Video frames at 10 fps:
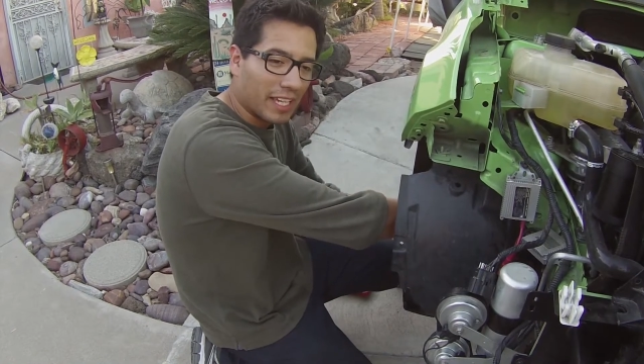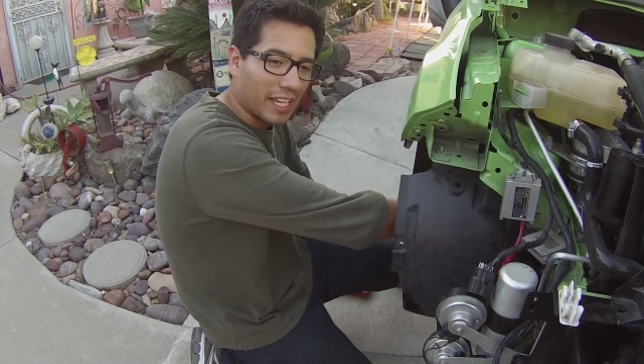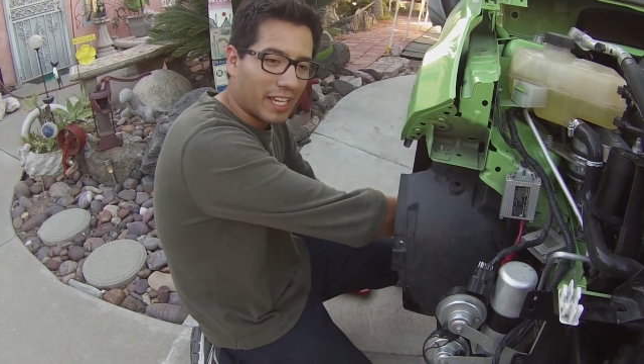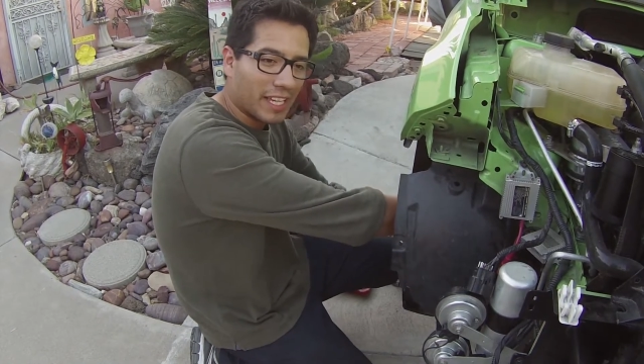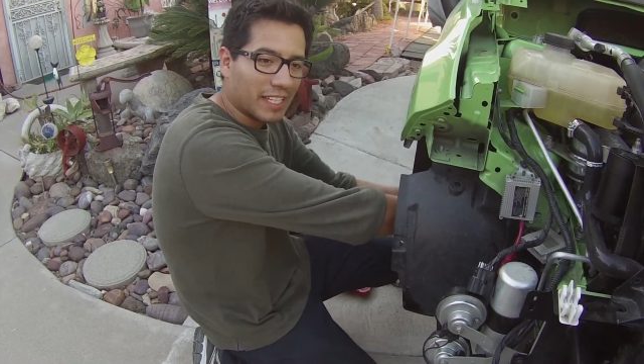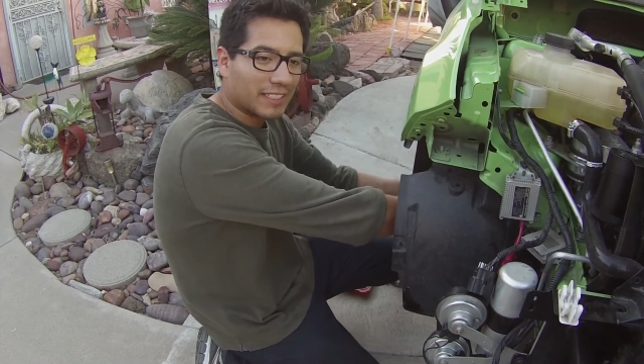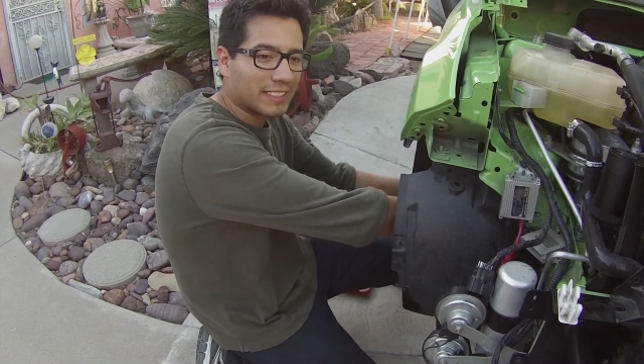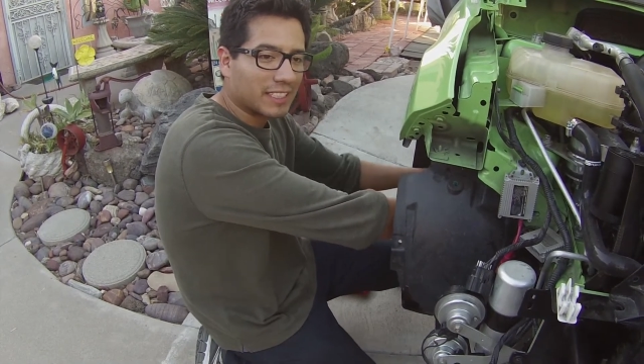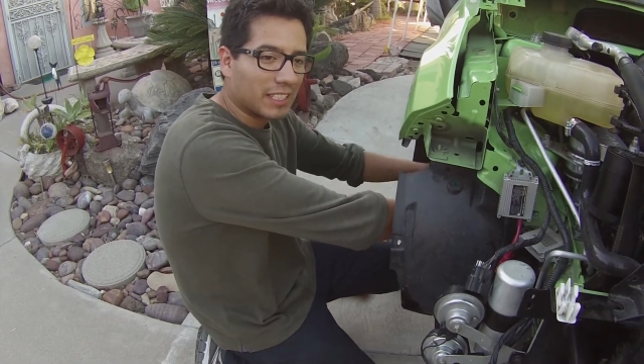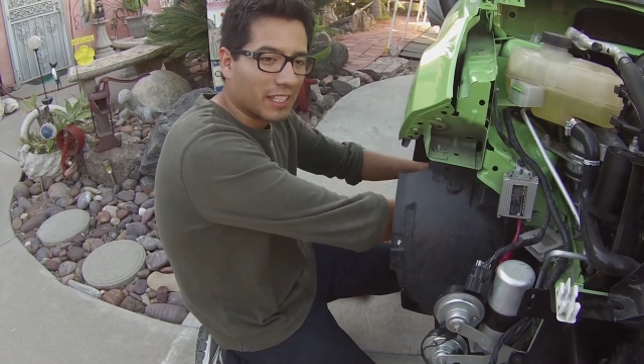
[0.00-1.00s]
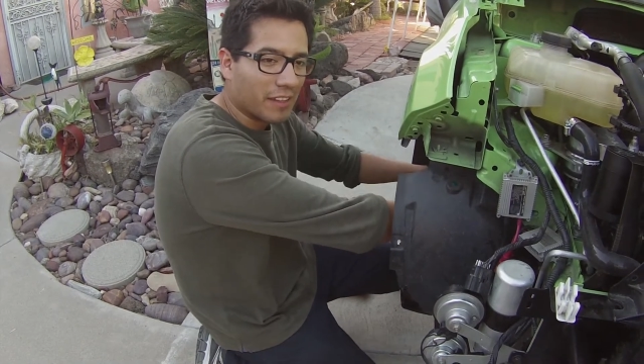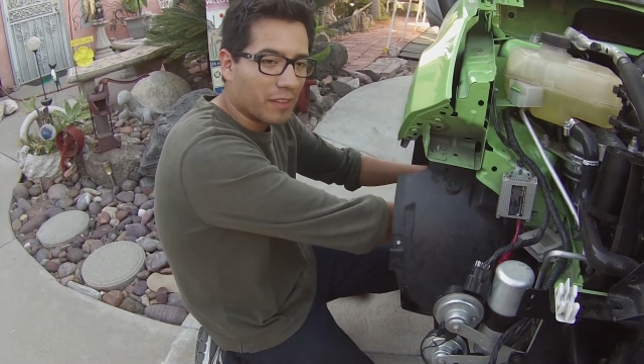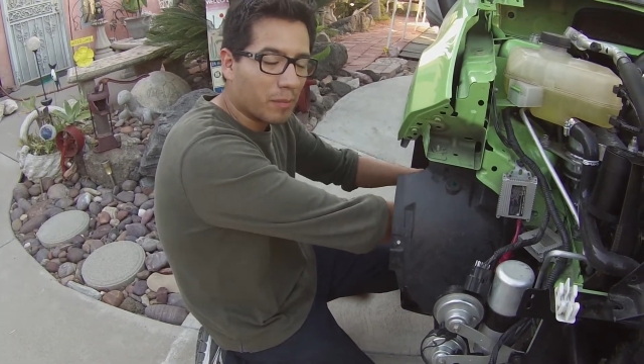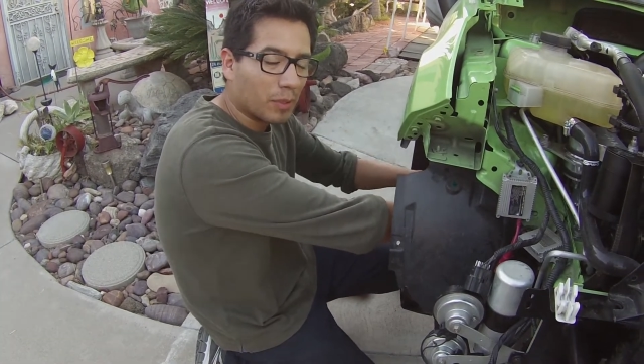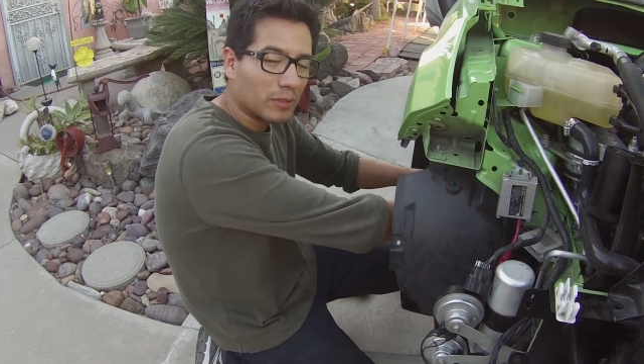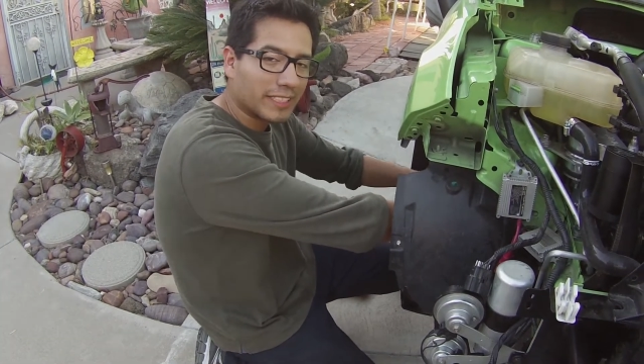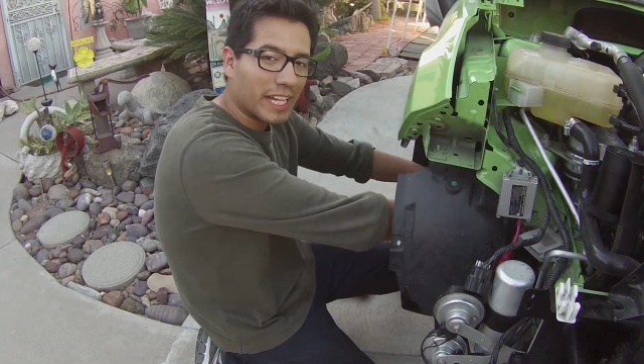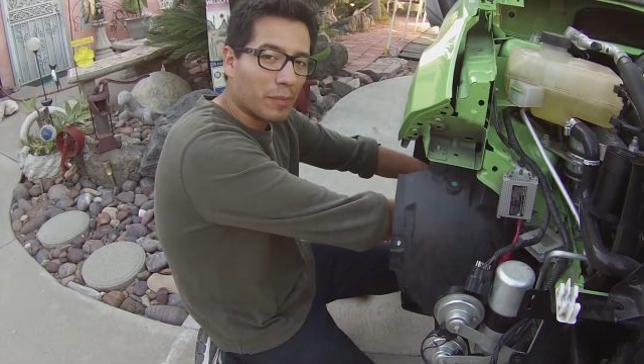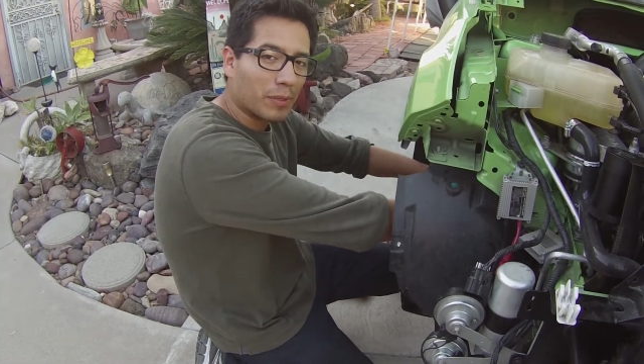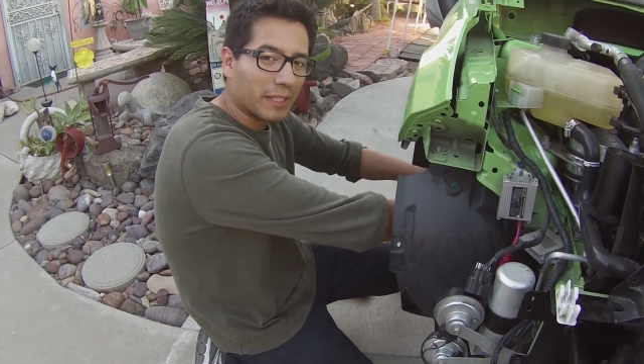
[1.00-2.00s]
is the bolt
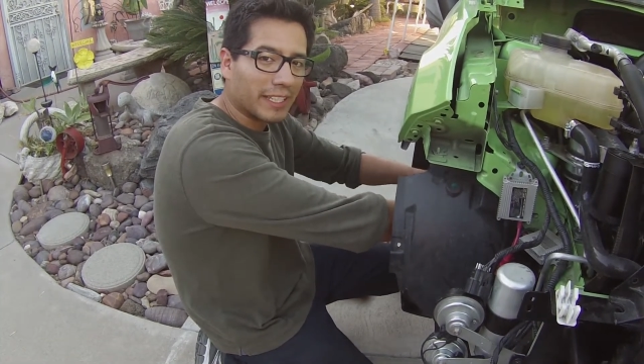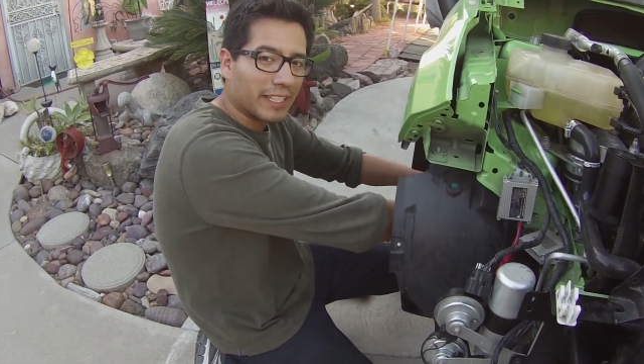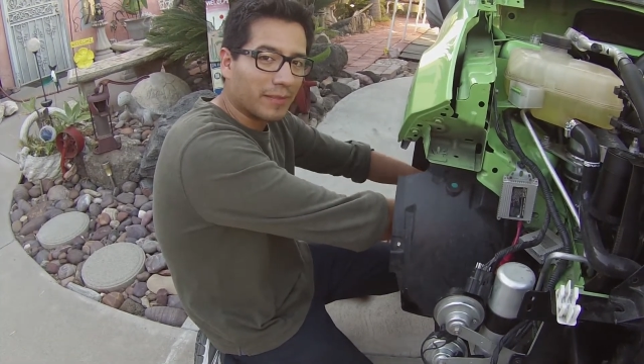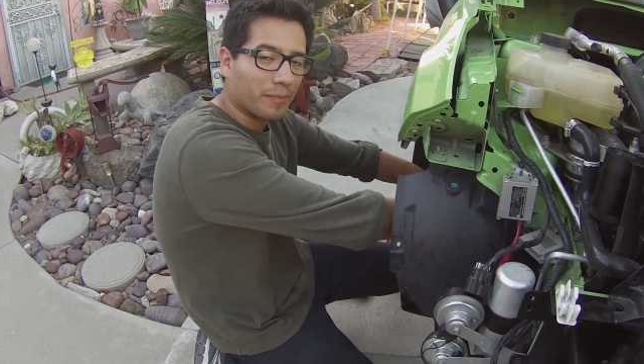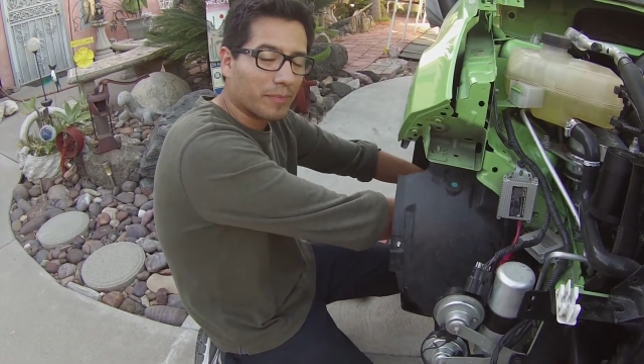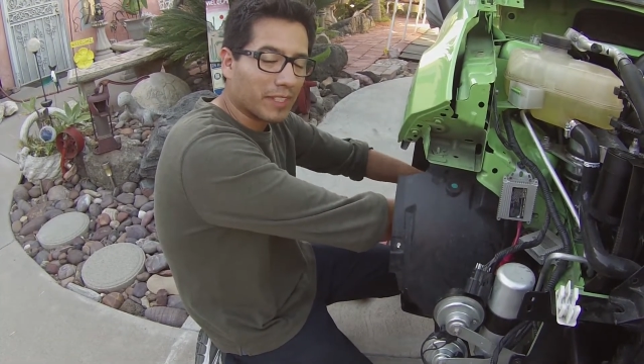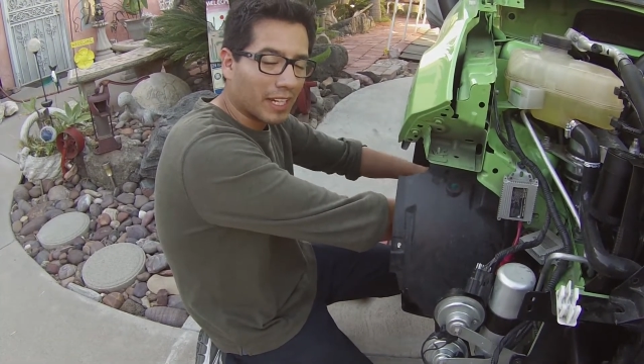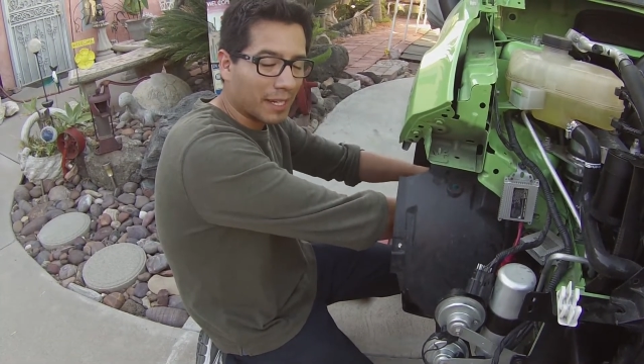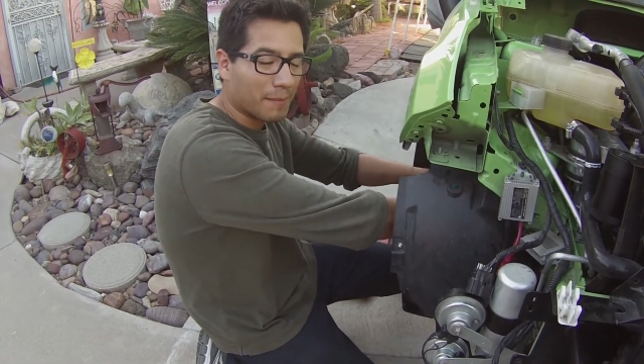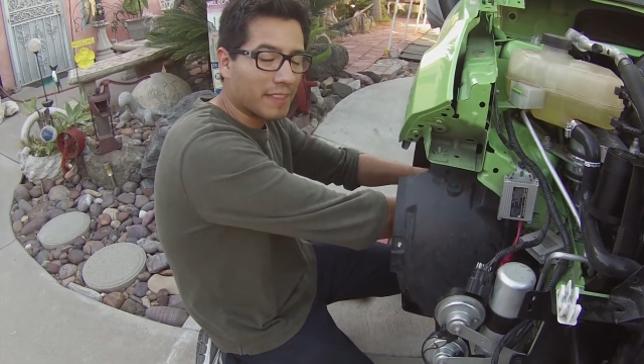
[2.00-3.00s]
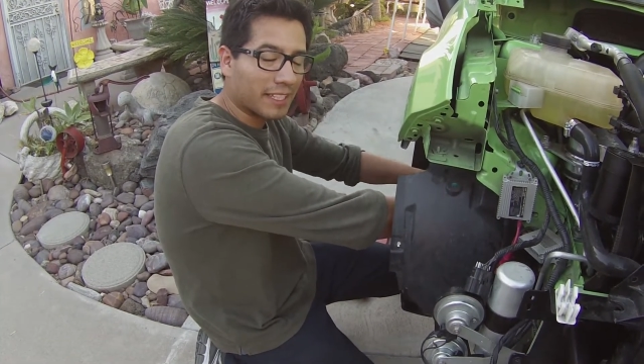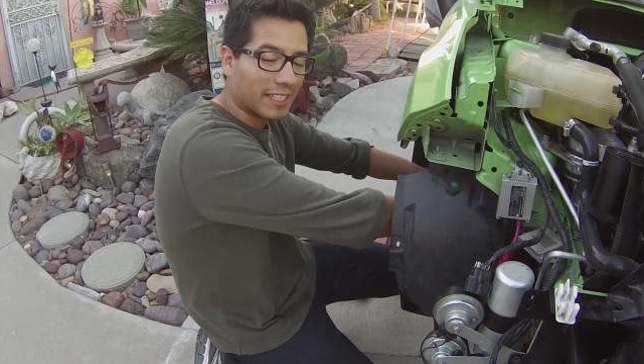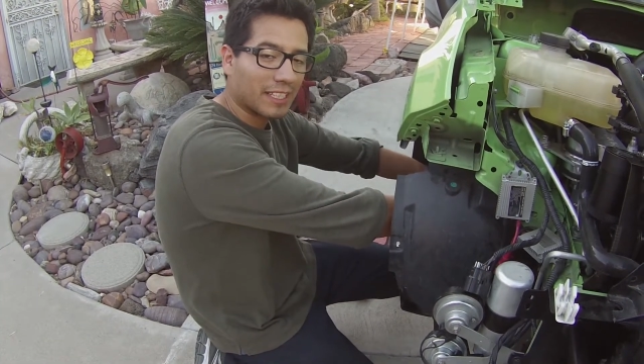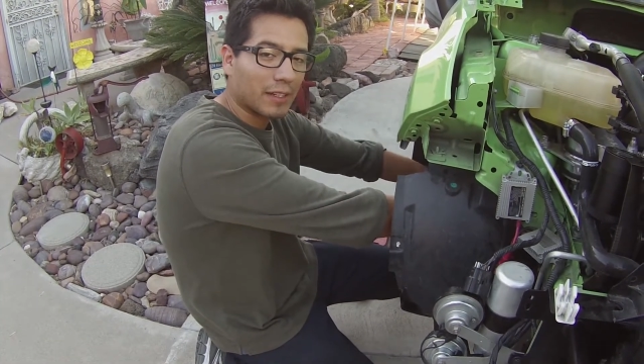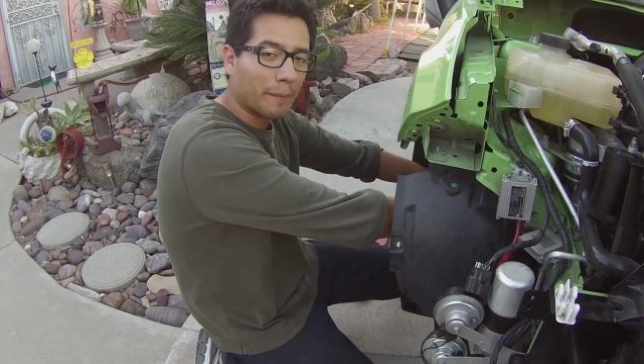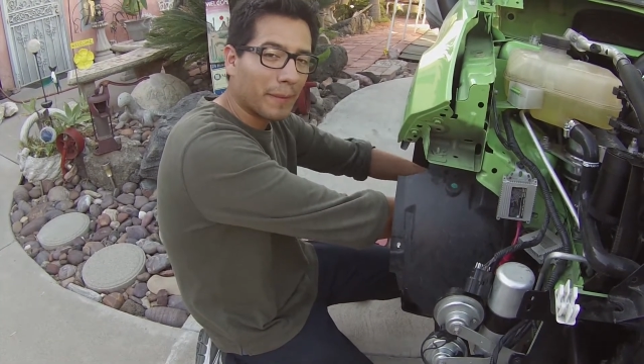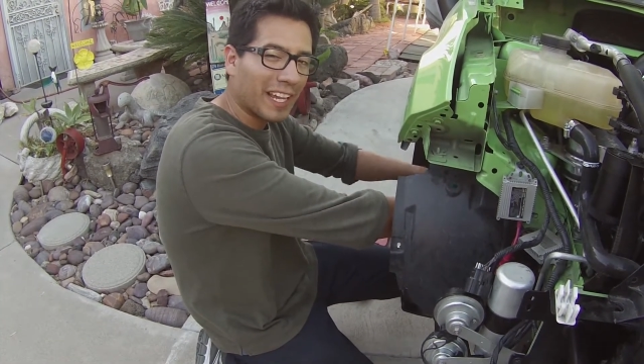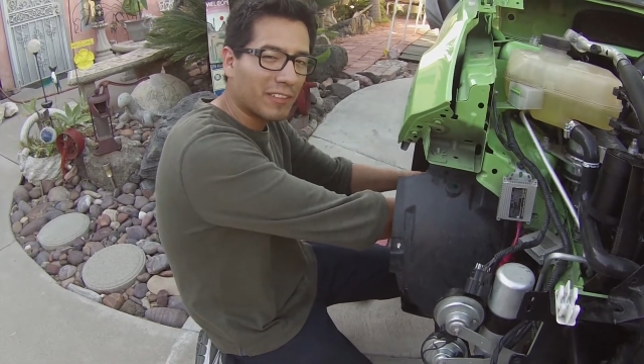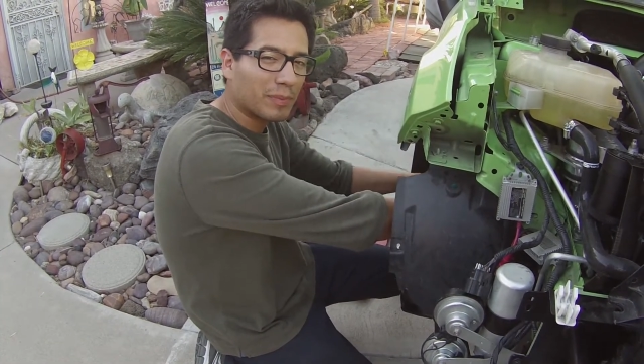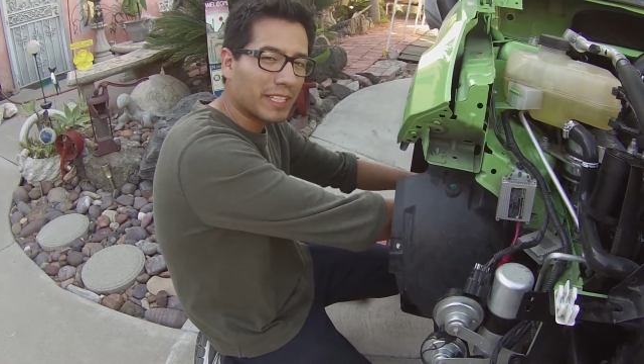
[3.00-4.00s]
I put in, I'm thinking, might
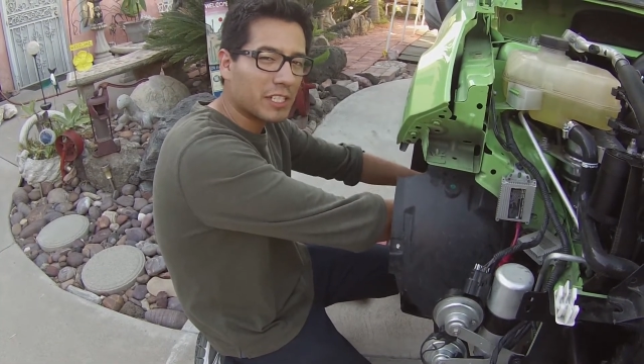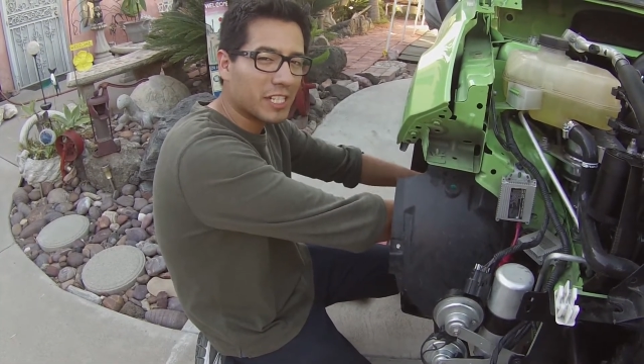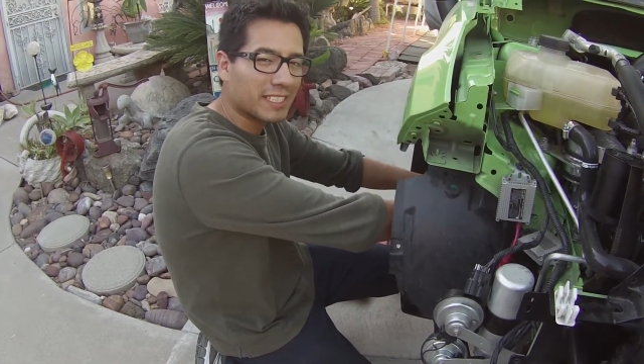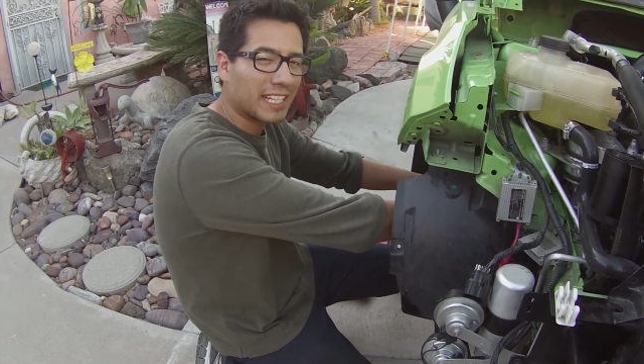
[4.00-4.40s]
have been just